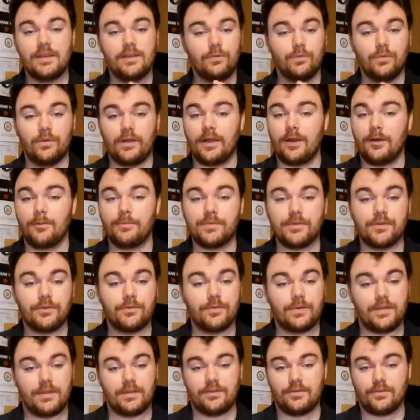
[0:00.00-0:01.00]
will help
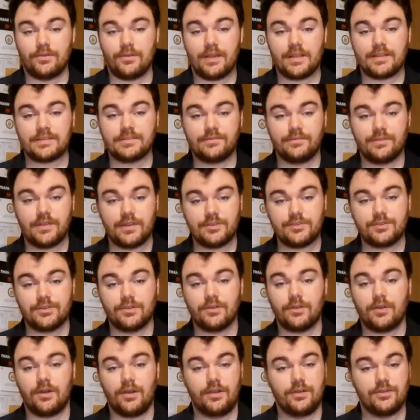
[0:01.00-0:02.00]
you in your next
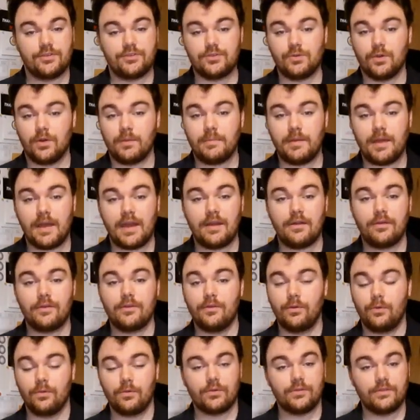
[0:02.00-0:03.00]
venture on a short pattern
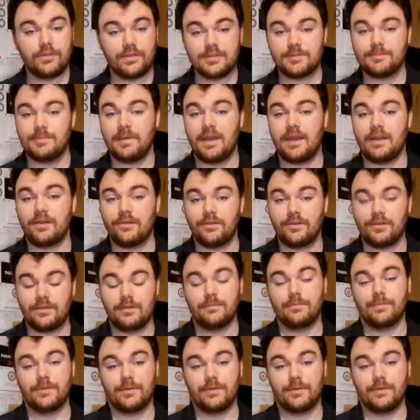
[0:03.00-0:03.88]
or this pattern in